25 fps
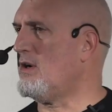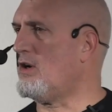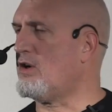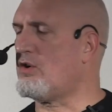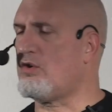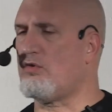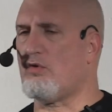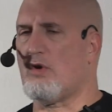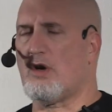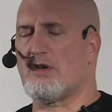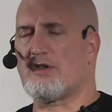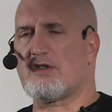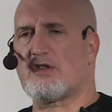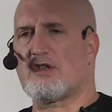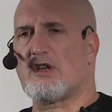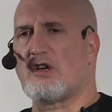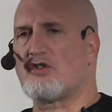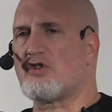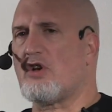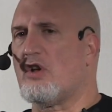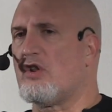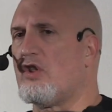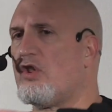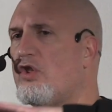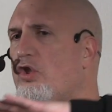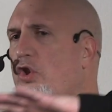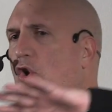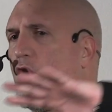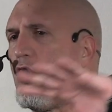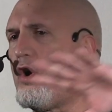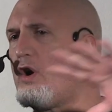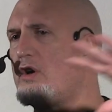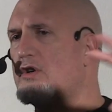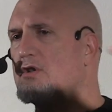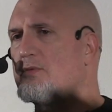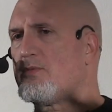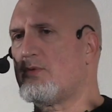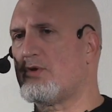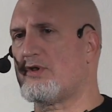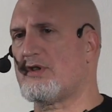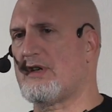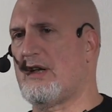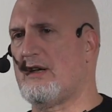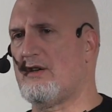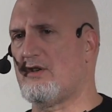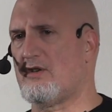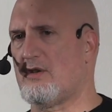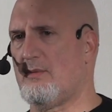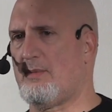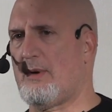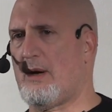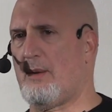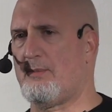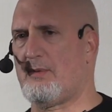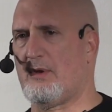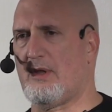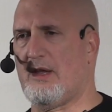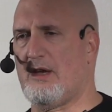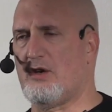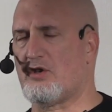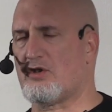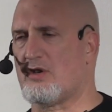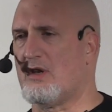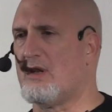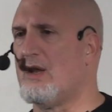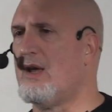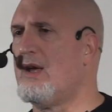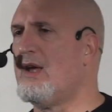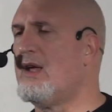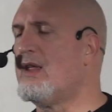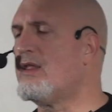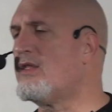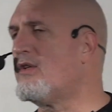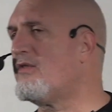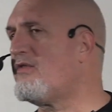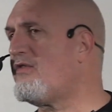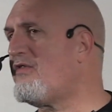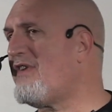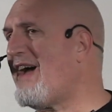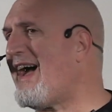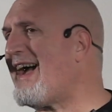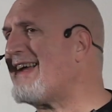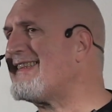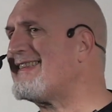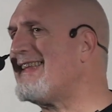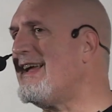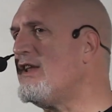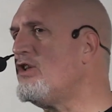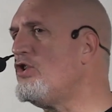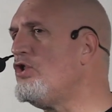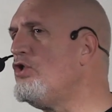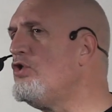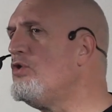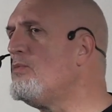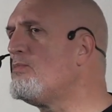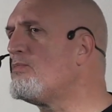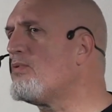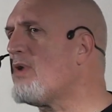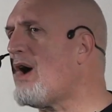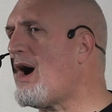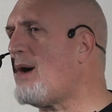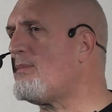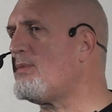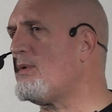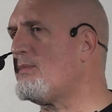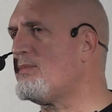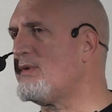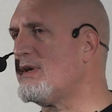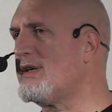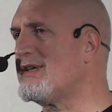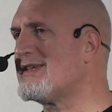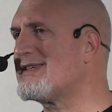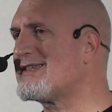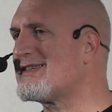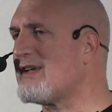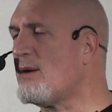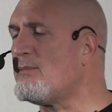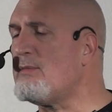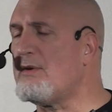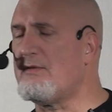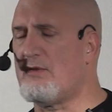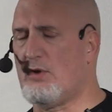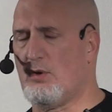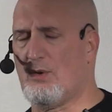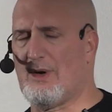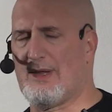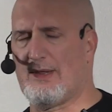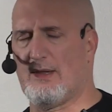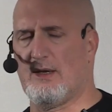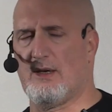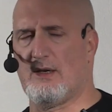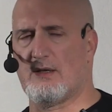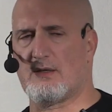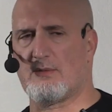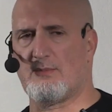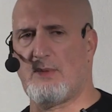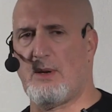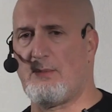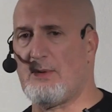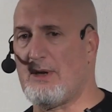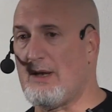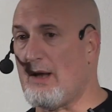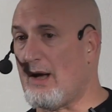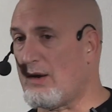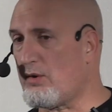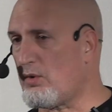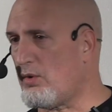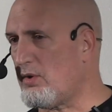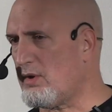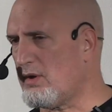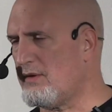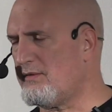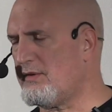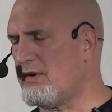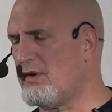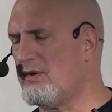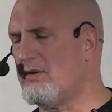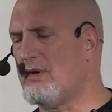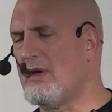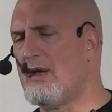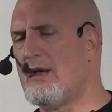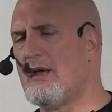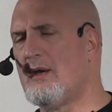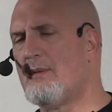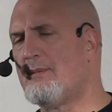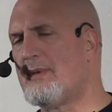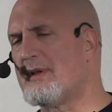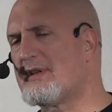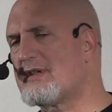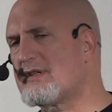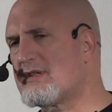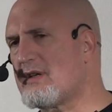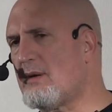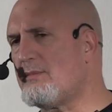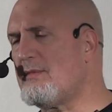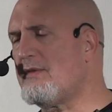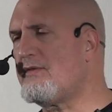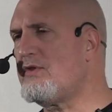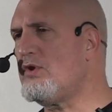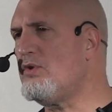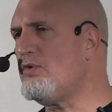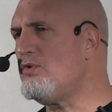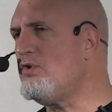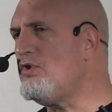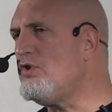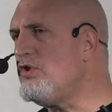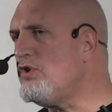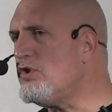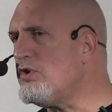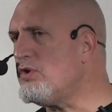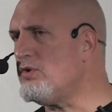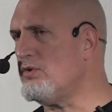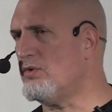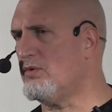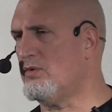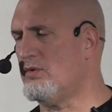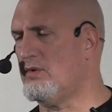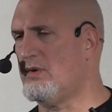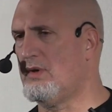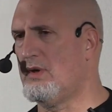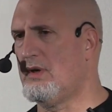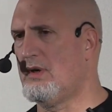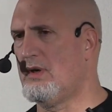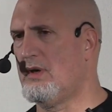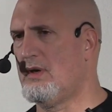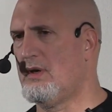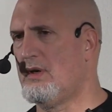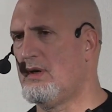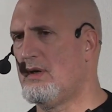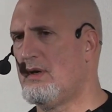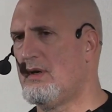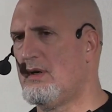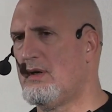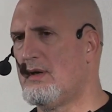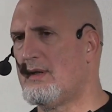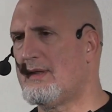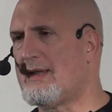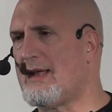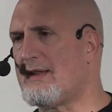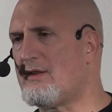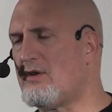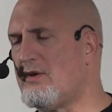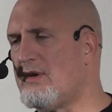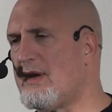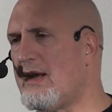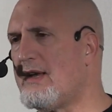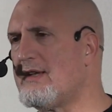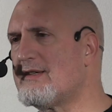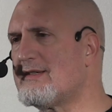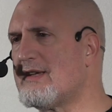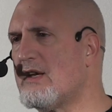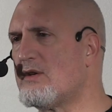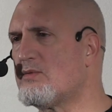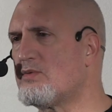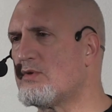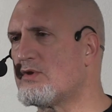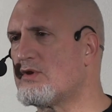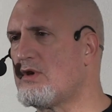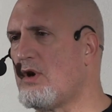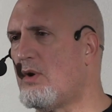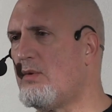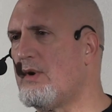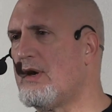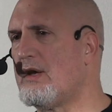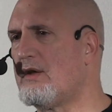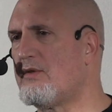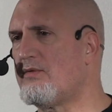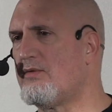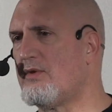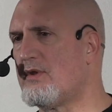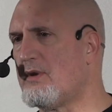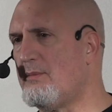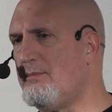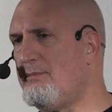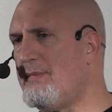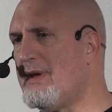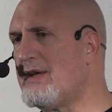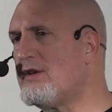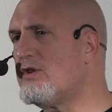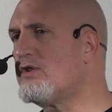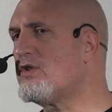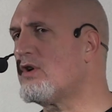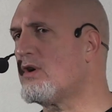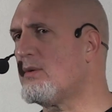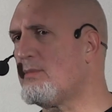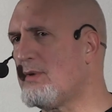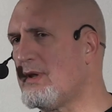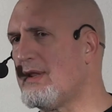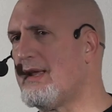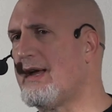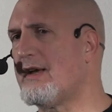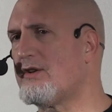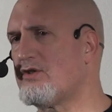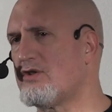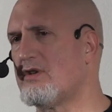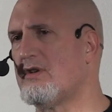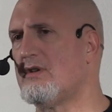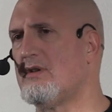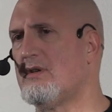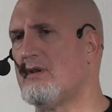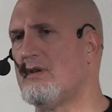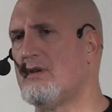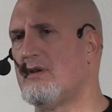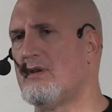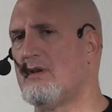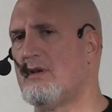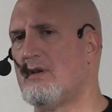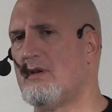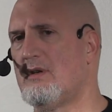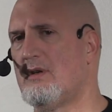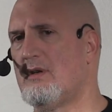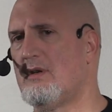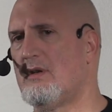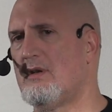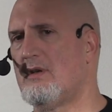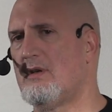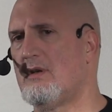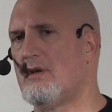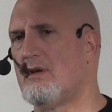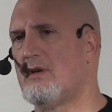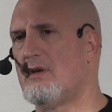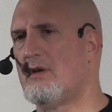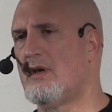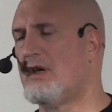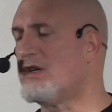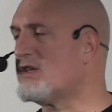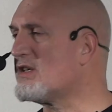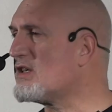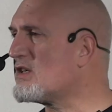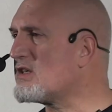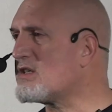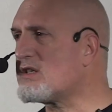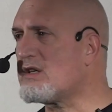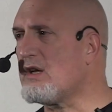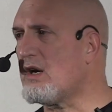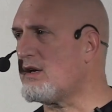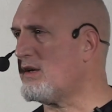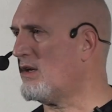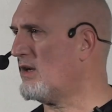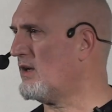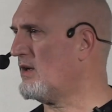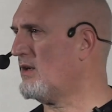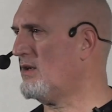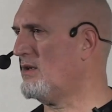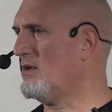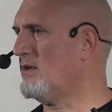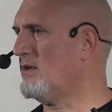across such a large percentage of the population. The fact that you probably, some of you at least, maybe not all of you, but some of you knew that the United States was going through the midterm election is stunning.